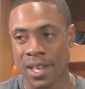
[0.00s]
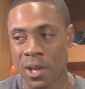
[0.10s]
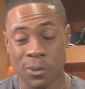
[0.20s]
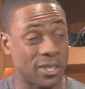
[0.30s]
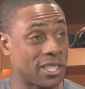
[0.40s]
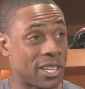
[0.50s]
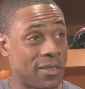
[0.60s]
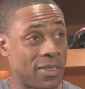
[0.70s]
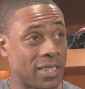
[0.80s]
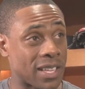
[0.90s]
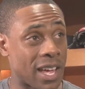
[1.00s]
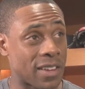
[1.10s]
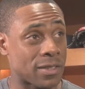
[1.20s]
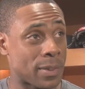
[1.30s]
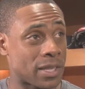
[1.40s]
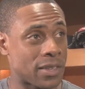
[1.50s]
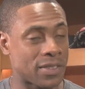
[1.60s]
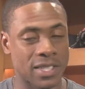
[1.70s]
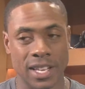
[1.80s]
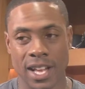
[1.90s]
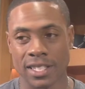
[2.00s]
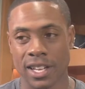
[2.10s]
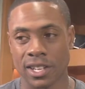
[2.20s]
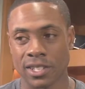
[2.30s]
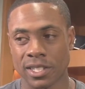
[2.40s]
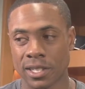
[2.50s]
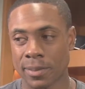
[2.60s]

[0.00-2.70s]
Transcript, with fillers: which is a good feeling to have, especially if it's the guys on your team.